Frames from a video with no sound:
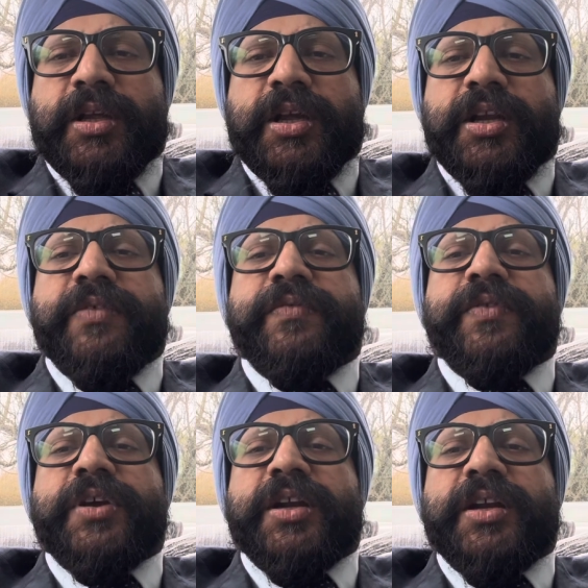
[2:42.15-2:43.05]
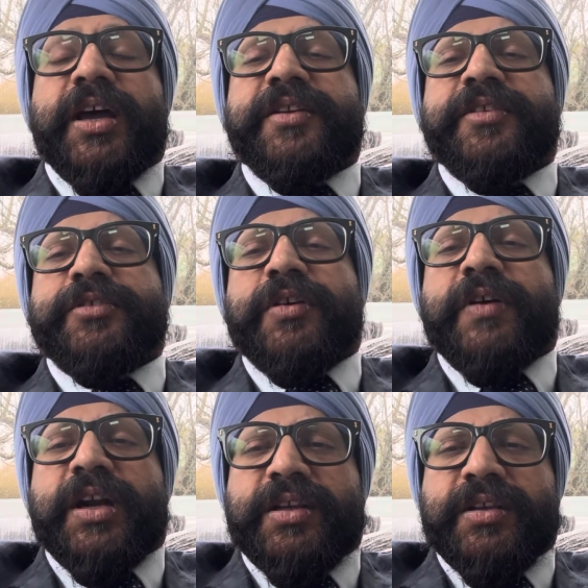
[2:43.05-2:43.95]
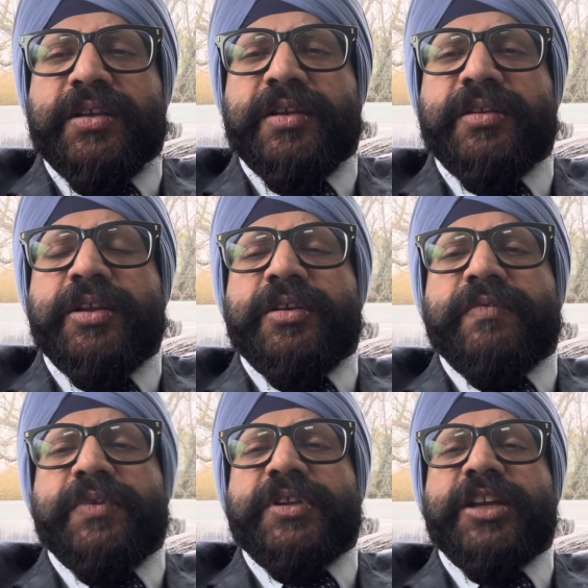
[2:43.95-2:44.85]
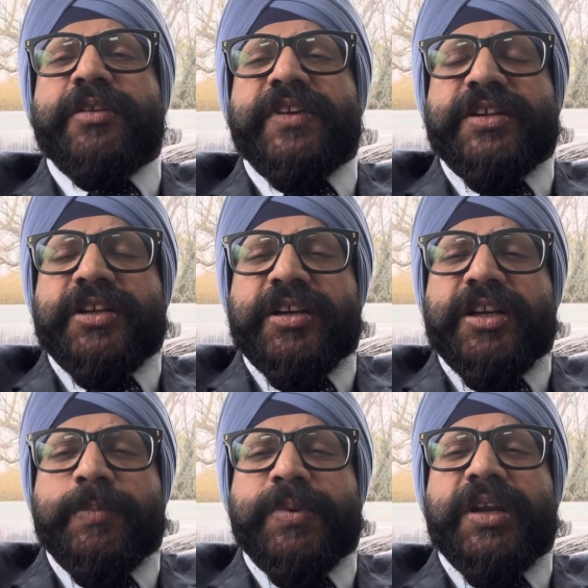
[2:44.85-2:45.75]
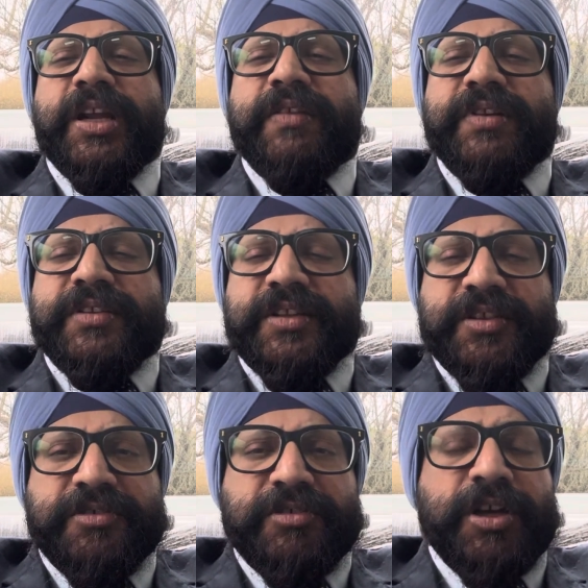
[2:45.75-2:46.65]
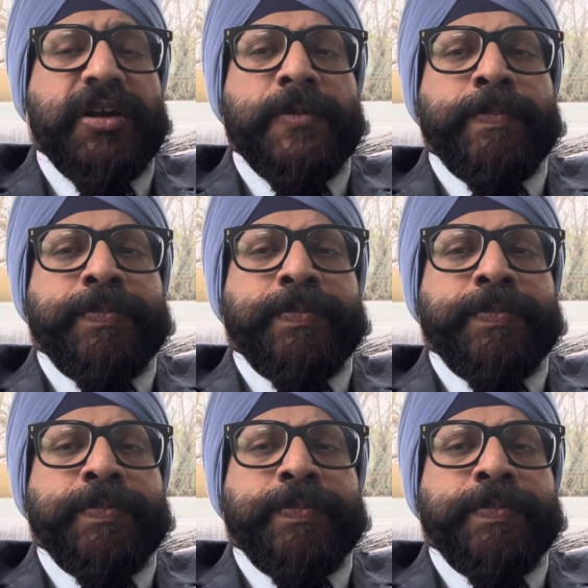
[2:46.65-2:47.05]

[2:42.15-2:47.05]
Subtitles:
and if we are at high risk of heart disease with elevated lipid levels, etc.,